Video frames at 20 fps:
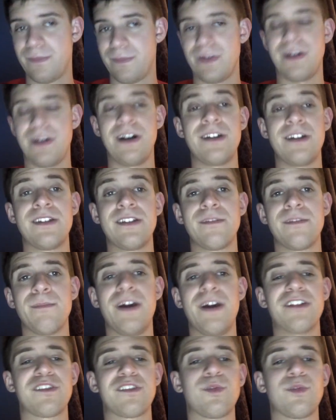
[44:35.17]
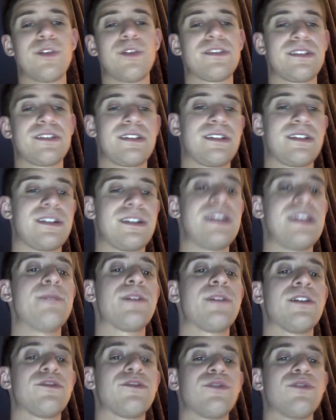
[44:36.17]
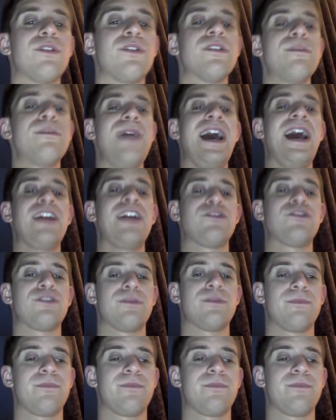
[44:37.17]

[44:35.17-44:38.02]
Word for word: on Mansoor to keep control of the match.